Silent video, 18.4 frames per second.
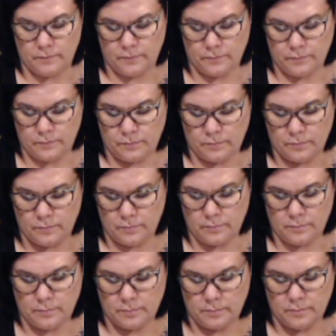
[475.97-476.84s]

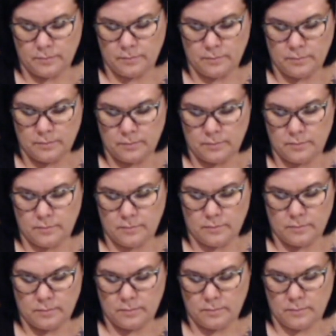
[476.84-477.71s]

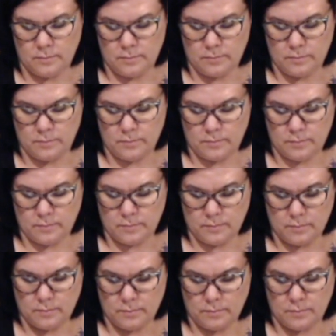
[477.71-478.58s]

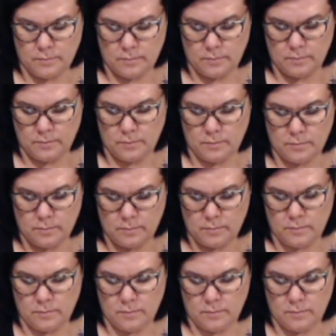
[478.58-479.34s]
No one is speaking in this clip.